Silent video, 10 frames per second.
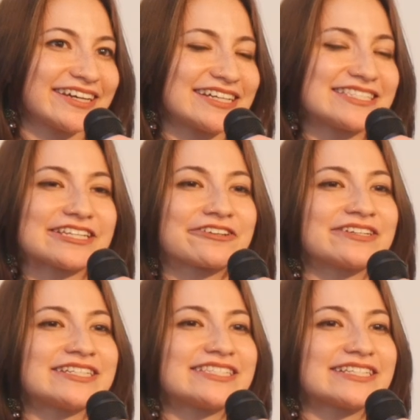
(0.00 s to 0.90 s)
As
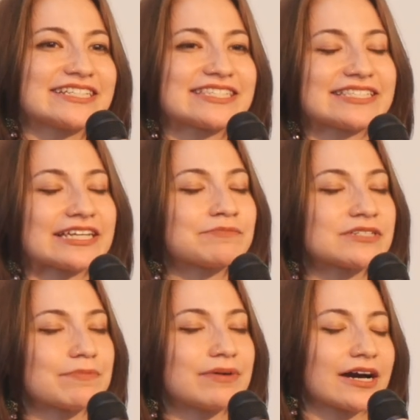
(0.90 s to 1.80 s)
synchronicity
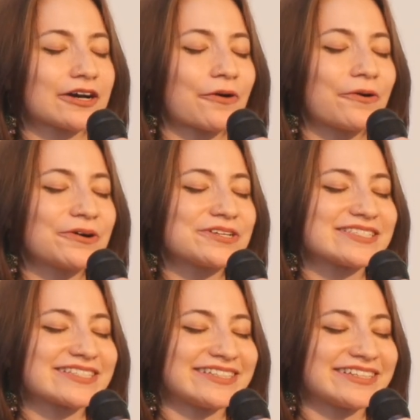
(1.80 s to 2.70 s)
steamed up our
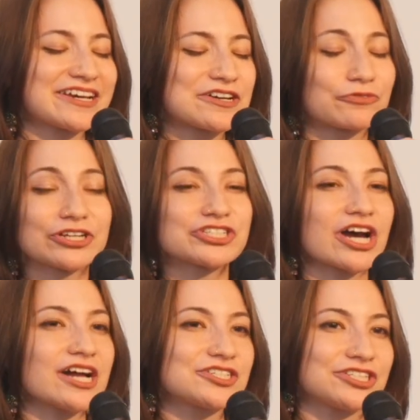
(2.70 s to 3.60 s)
cores and
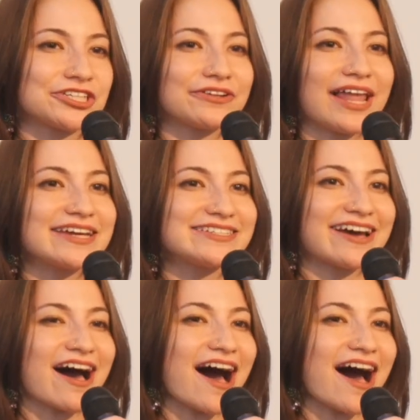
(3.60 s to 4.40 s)
recharged a new light in our